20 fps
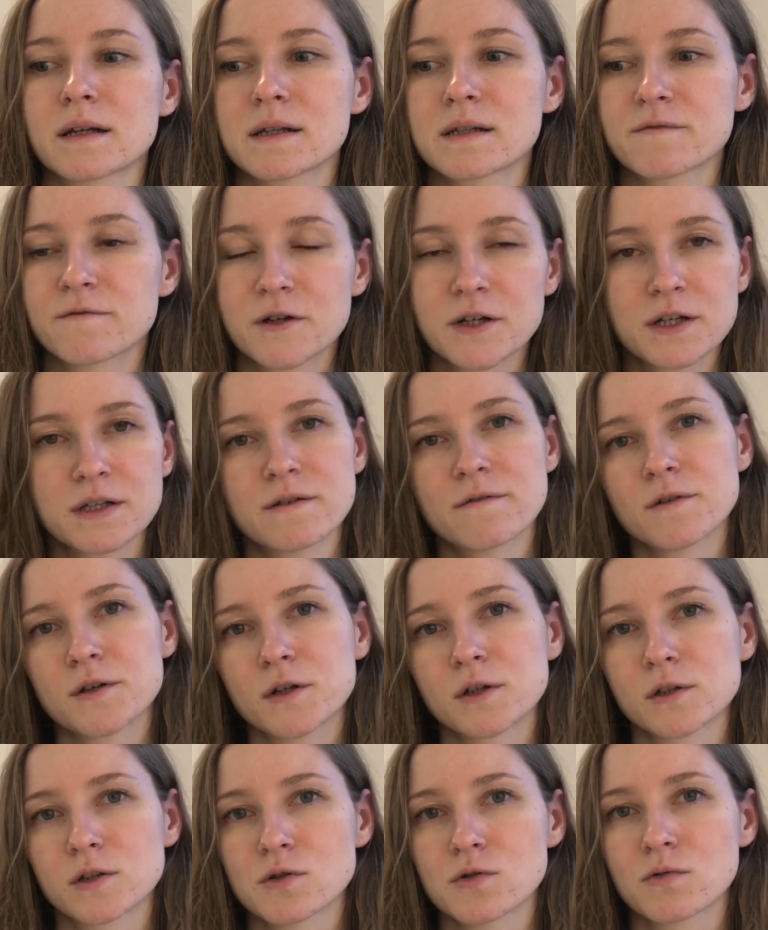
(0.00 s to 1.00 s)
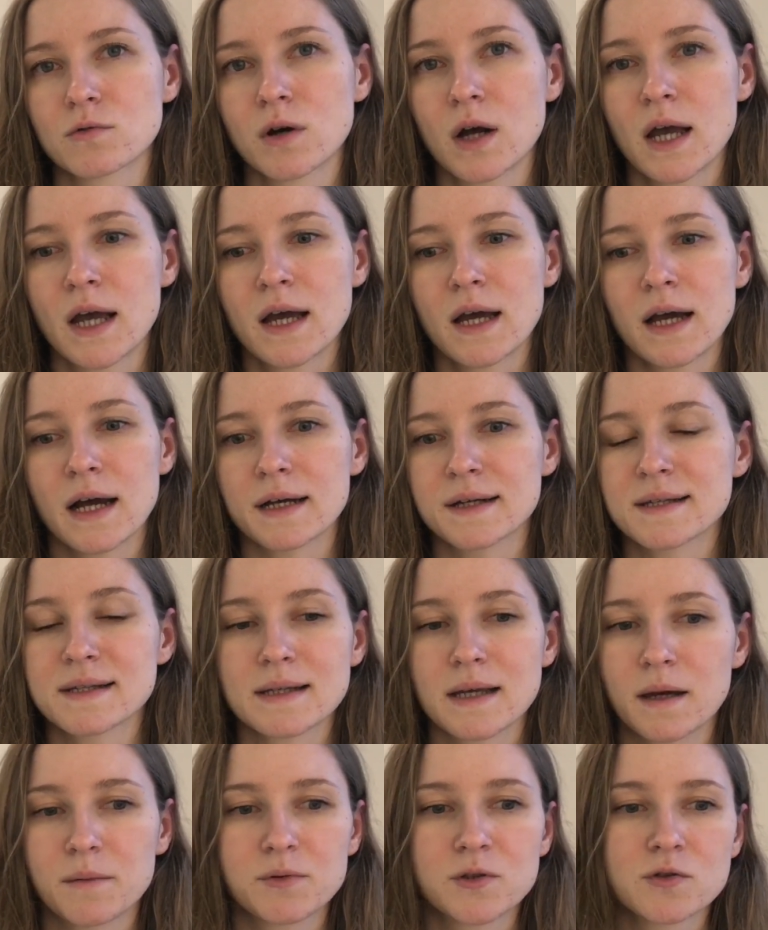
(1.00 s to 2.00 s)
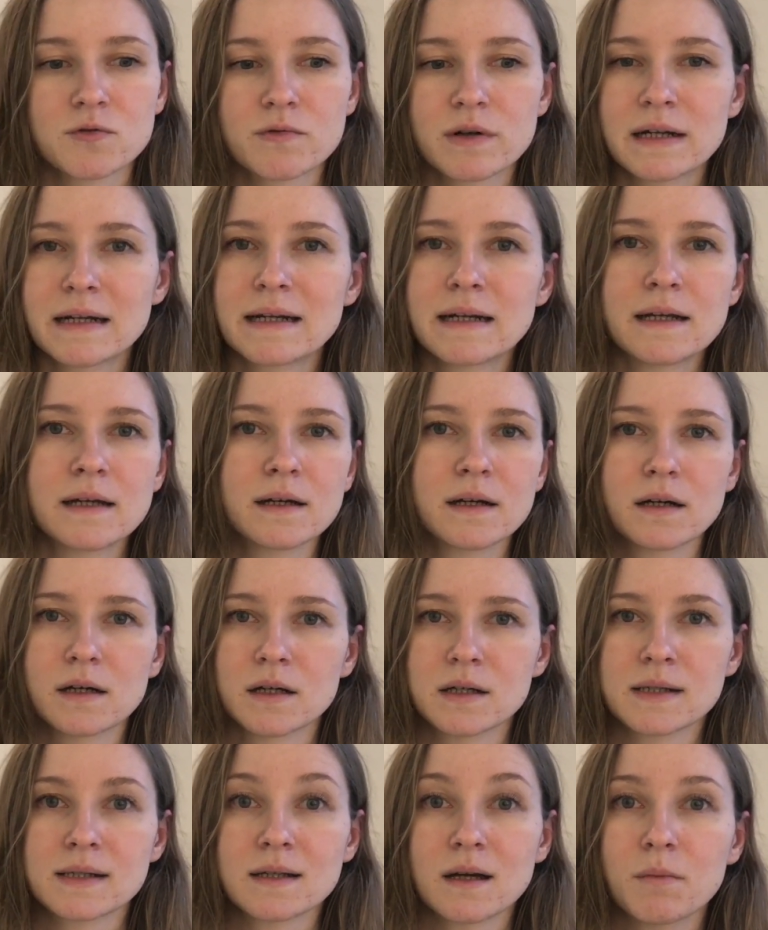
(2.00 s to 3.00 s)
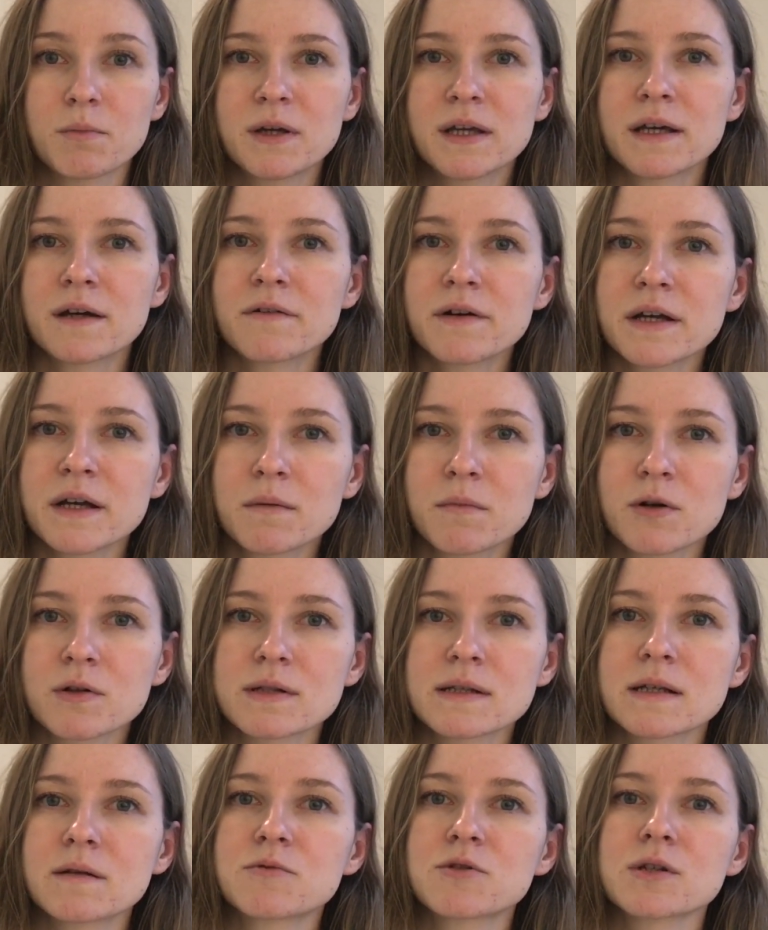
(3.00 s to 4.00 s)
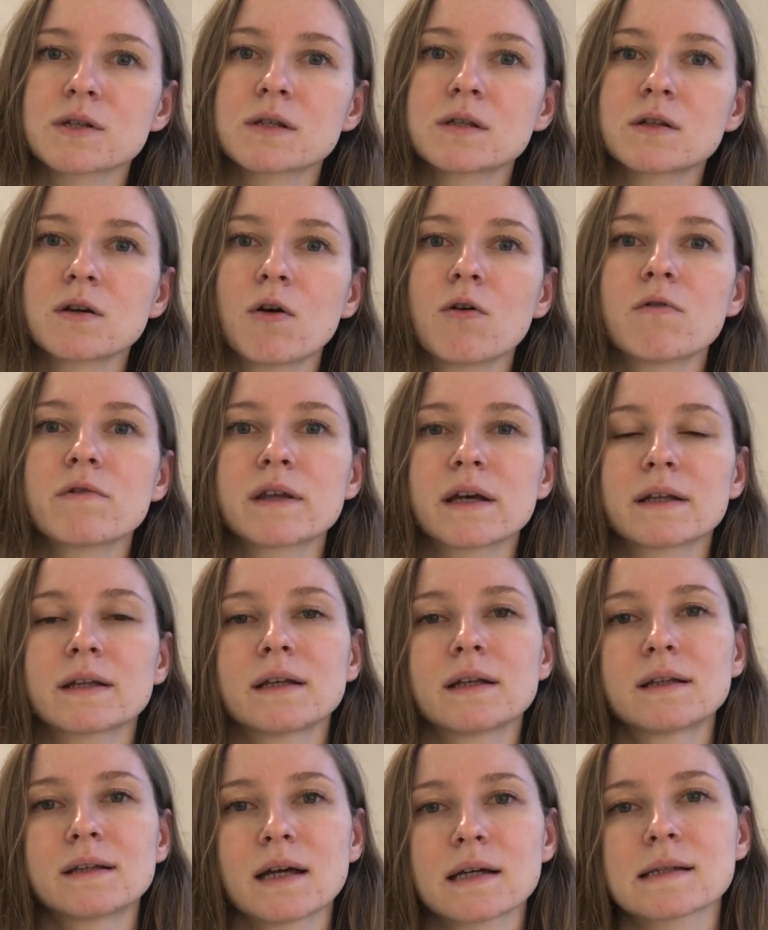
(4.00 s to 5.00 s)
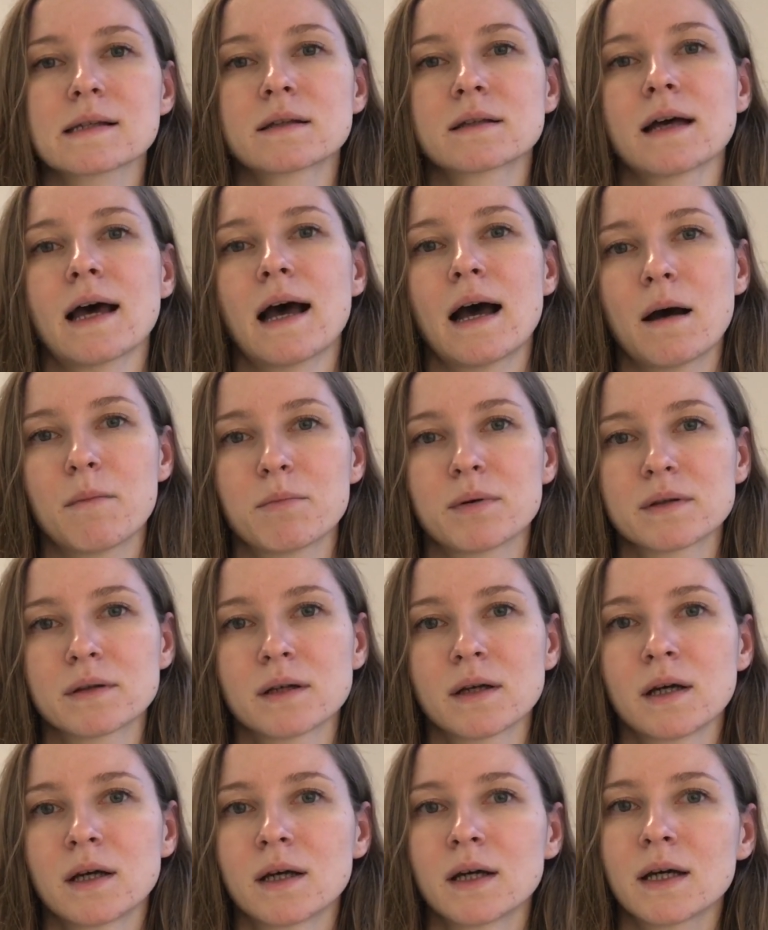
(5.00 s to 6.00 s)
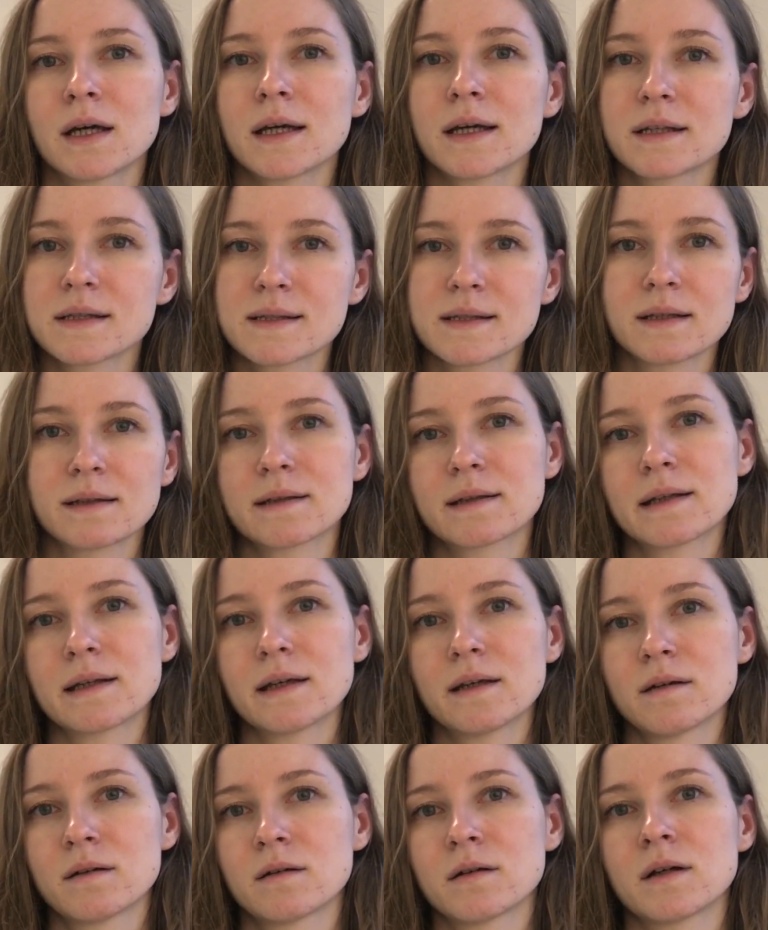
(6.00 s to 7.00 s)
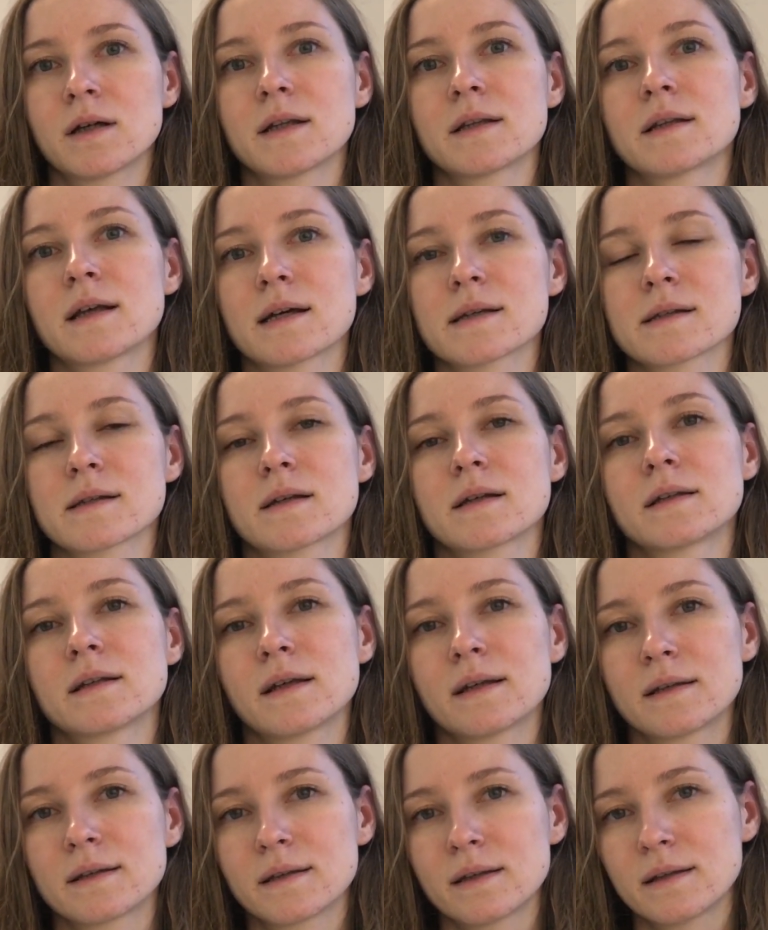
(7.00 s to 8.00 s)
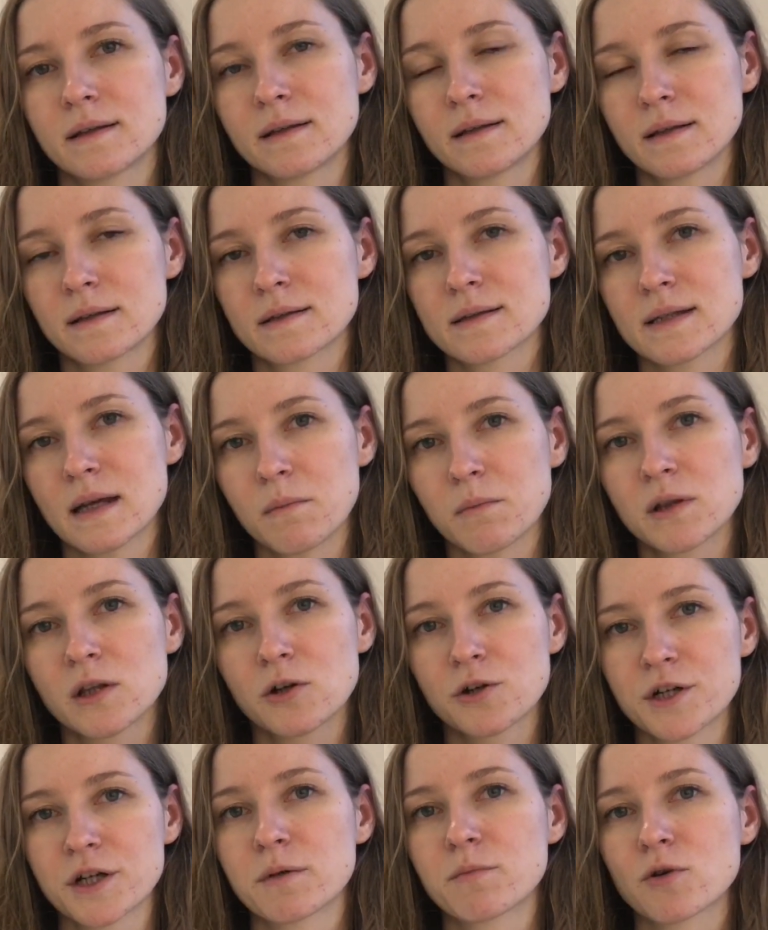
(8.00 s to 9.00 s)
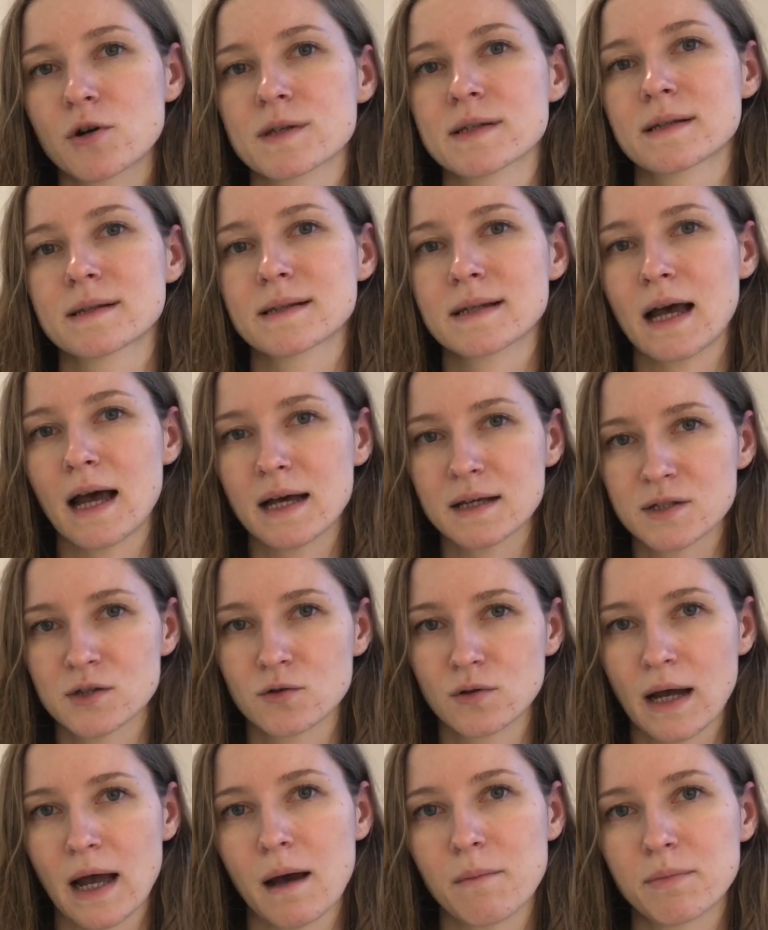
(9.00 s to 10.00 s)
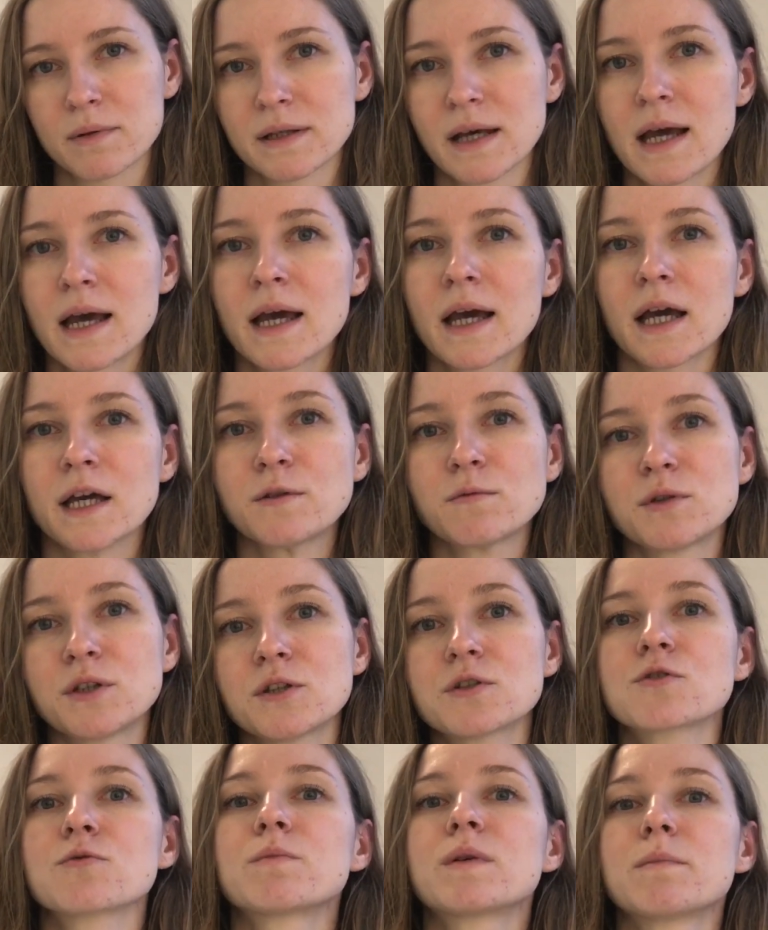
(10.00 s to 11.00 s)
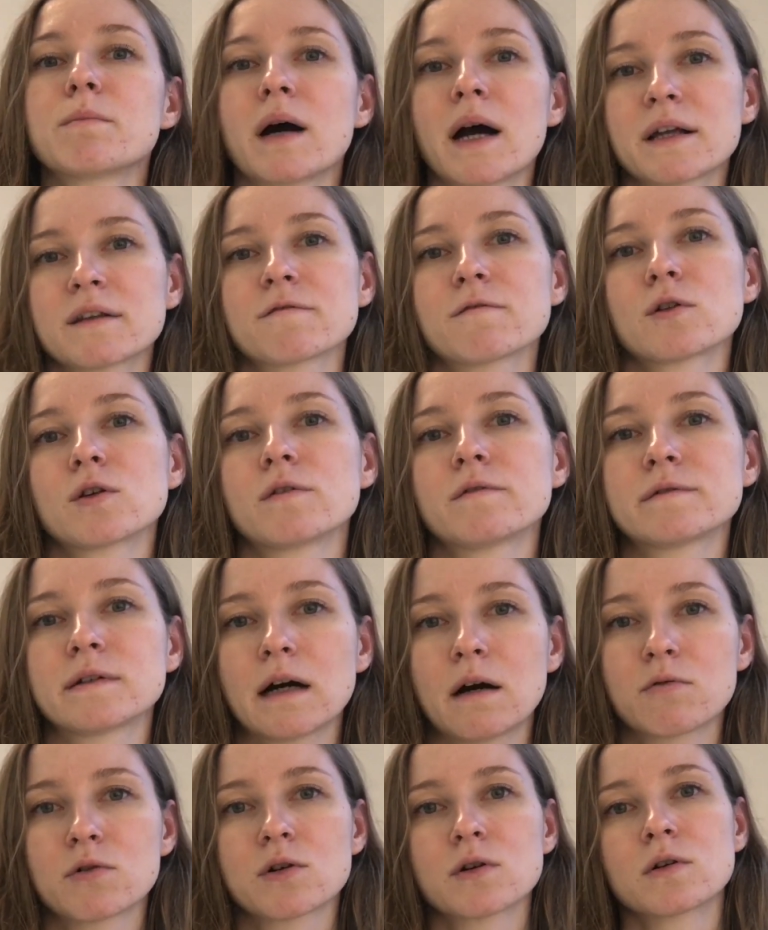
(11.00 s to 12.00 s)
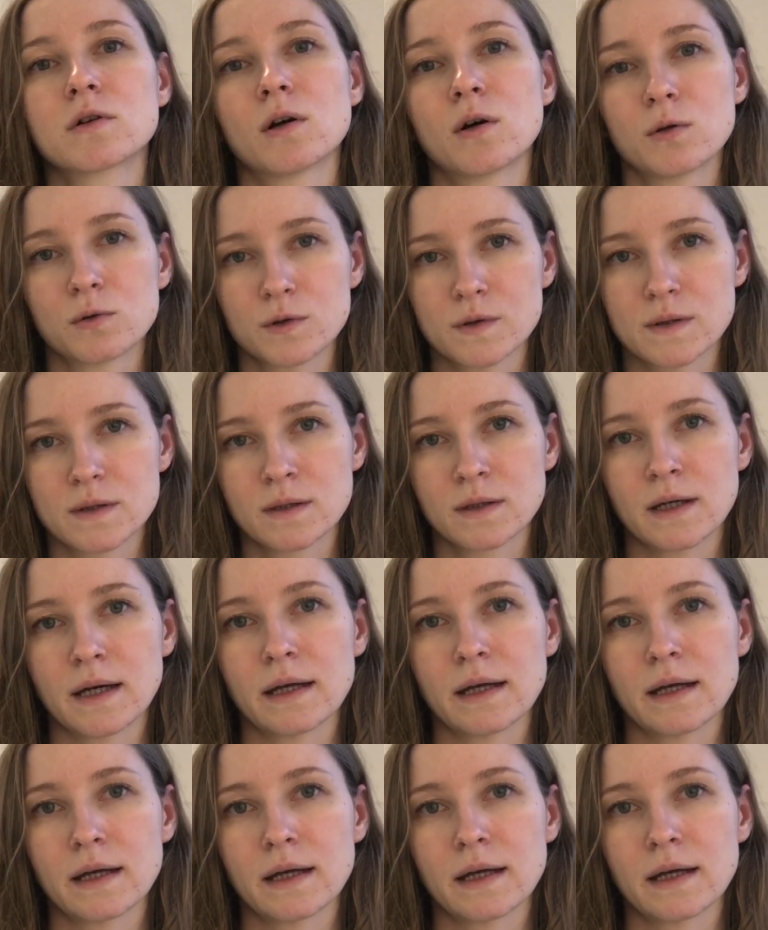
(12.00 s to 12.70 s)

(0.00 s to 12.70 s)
it's very difficult to accept to really uh, stop caring about sleep just know that it doesn't happen instantly it does it, it, it some learning process has to happen and we need to be mindful of our goals